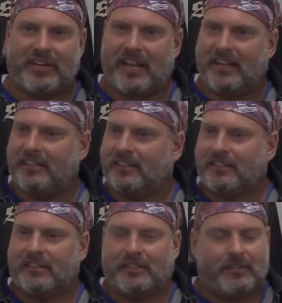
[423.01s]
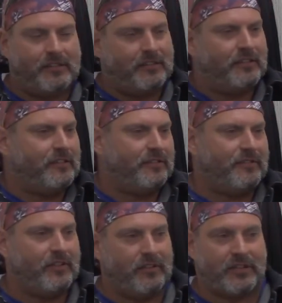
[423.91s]
They
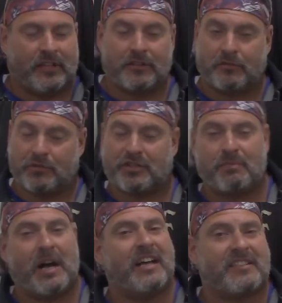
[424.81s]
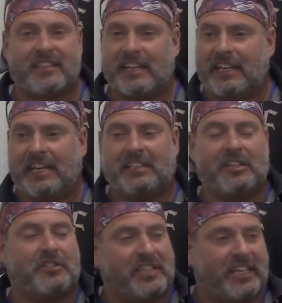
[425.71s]
The, the response they need,
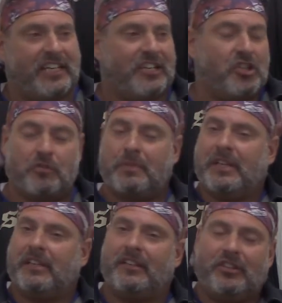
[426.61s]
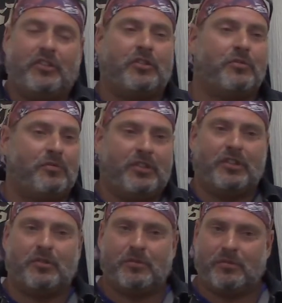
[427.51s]
they'll get it. You'll be you'll
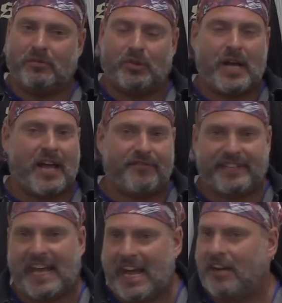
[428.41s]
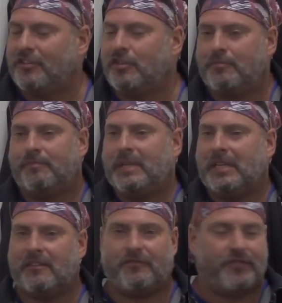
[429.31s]
you'll you'll have doubt. You'll be
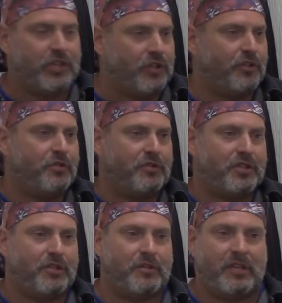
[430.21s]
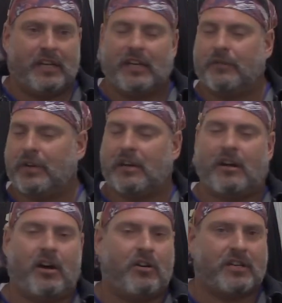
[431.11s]
confused. You'll when it
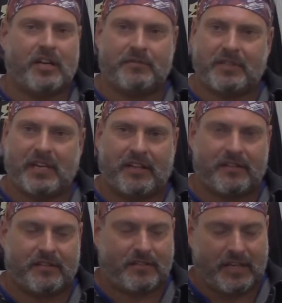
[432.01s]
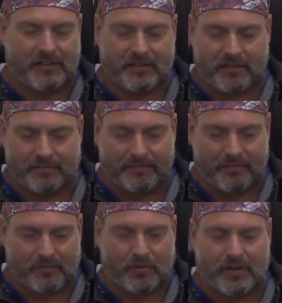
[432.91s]
all comes together, it's, it's the
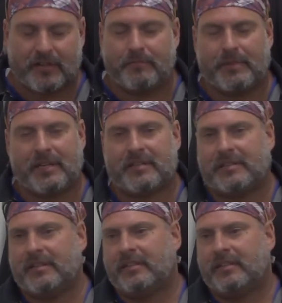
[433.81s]
one of the best.